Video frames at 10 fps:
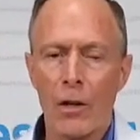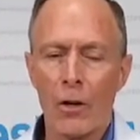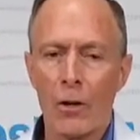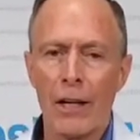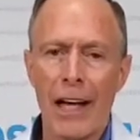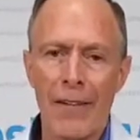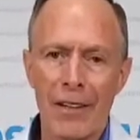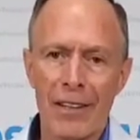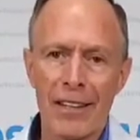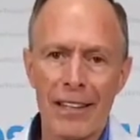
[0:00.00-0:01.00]
are going to have
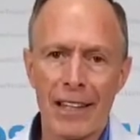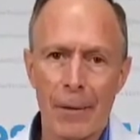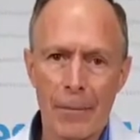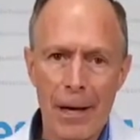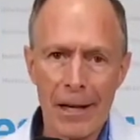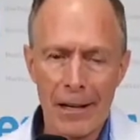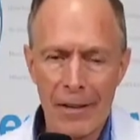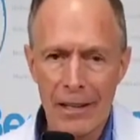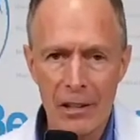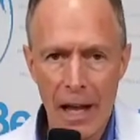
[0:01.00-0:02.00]
the least amount of
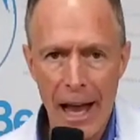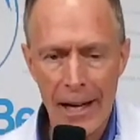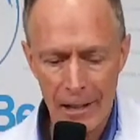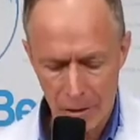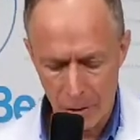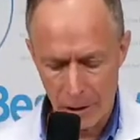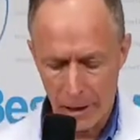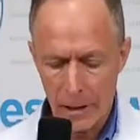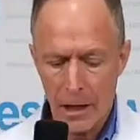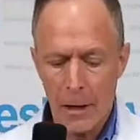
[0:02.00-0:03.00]
things added to
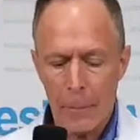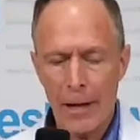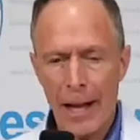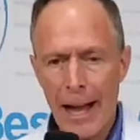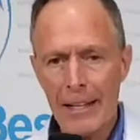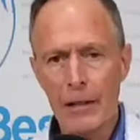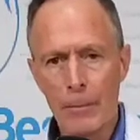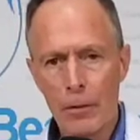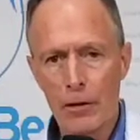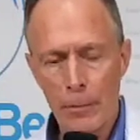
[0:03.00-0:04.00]
that. But ask the
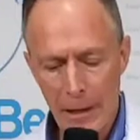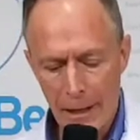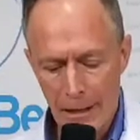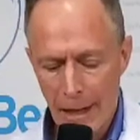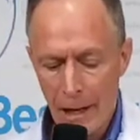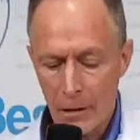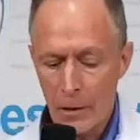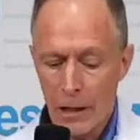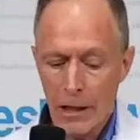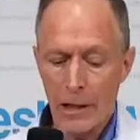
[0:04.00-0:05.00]
person behind the
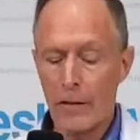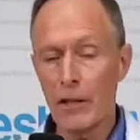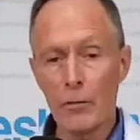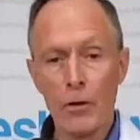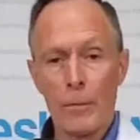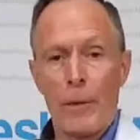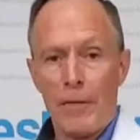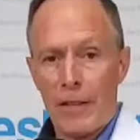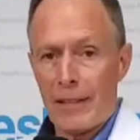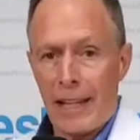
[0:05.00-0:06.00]
counter, if this roast
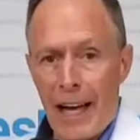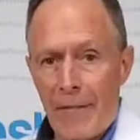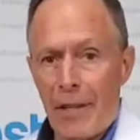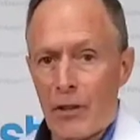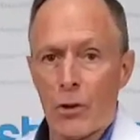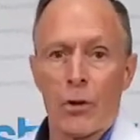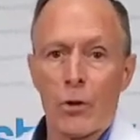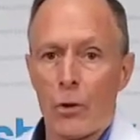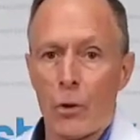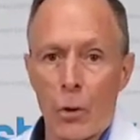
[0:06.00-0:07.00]
beef doesn't have any sugar
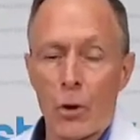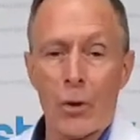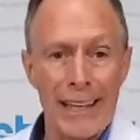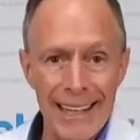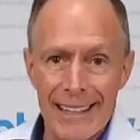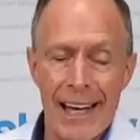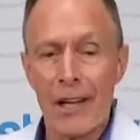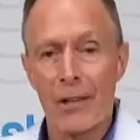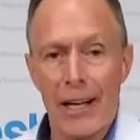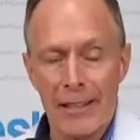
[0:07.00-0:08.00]
or oil
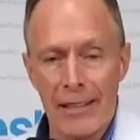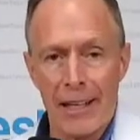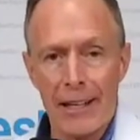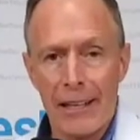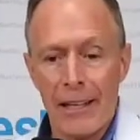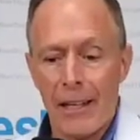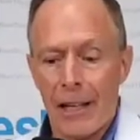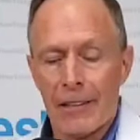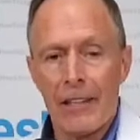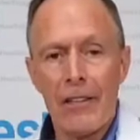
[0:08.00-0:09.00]
inside or outside,
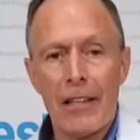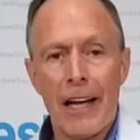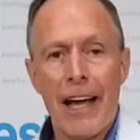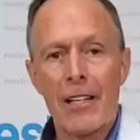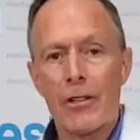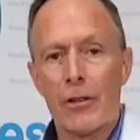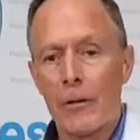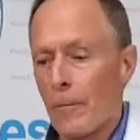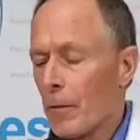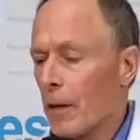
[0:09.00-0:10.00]
then you can ask
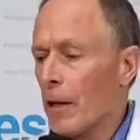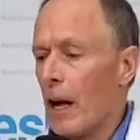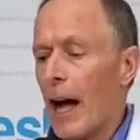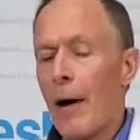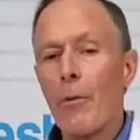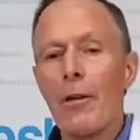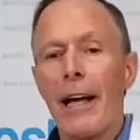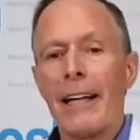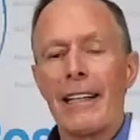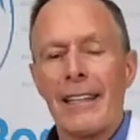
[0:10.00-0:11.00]
her, I would
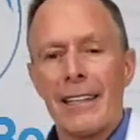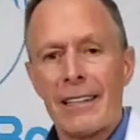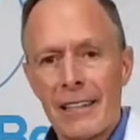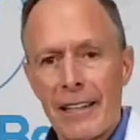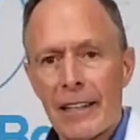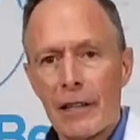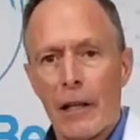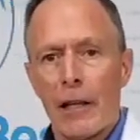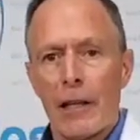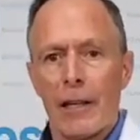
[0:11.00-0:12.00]
like 6
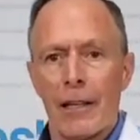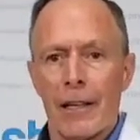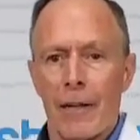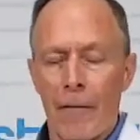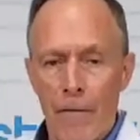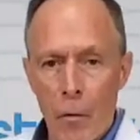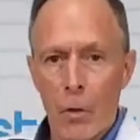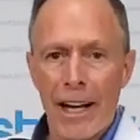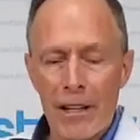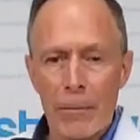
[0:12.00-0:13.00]

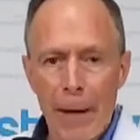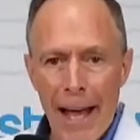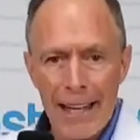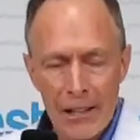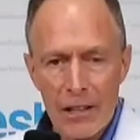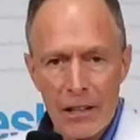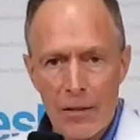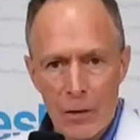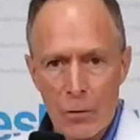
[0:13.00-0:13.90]
4-ounce packages of this